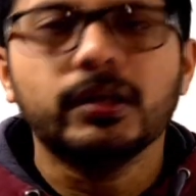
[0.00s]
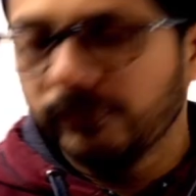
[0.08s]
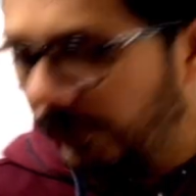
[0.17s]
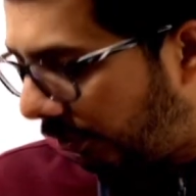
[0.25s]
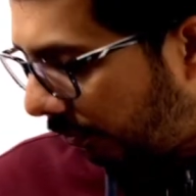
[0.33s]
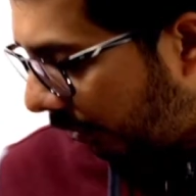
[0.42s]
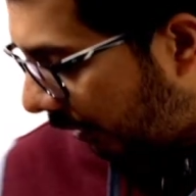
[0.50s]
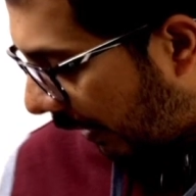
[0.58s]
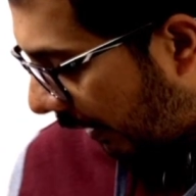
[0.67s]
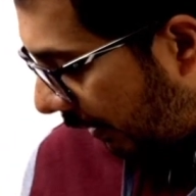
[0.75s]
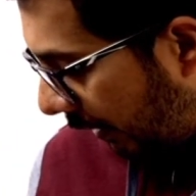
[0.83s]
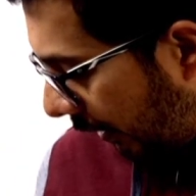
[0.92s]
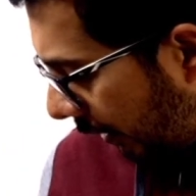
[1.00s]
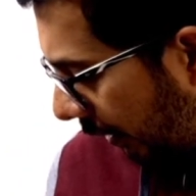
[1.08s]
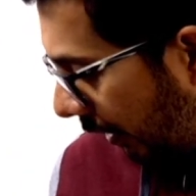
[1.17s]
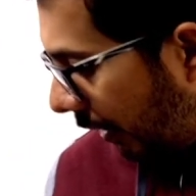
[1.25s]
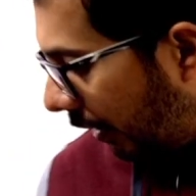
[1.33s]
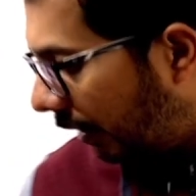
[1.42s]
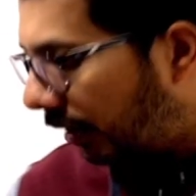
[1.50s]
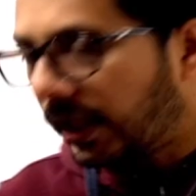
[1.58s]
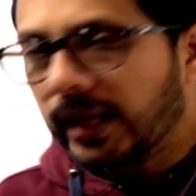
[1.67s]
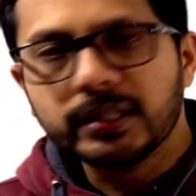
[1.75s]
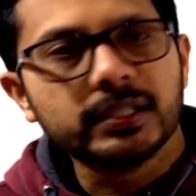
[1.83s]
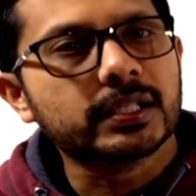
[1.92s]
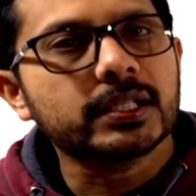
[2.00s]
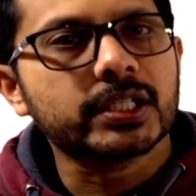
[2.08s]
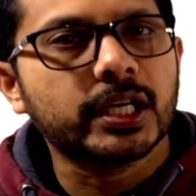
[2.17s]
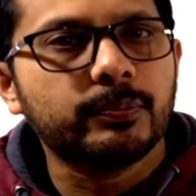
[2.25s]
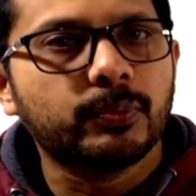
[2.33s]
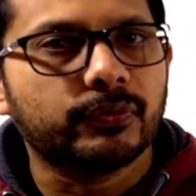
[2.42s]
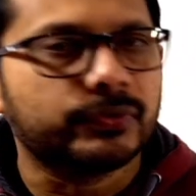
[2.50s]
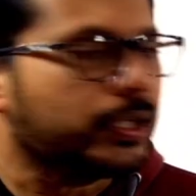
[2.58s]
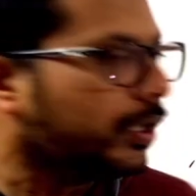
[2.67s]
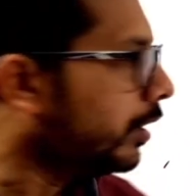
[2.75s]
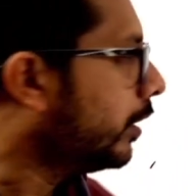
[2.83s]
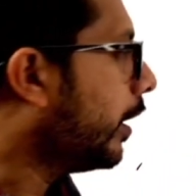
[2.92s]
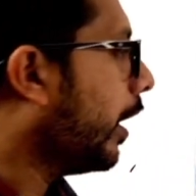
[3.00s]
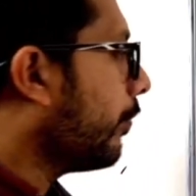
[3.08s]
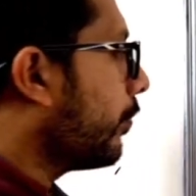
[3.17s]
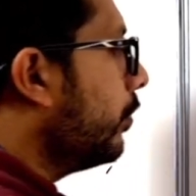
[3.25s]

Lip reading: we know that that is the shape of the graph.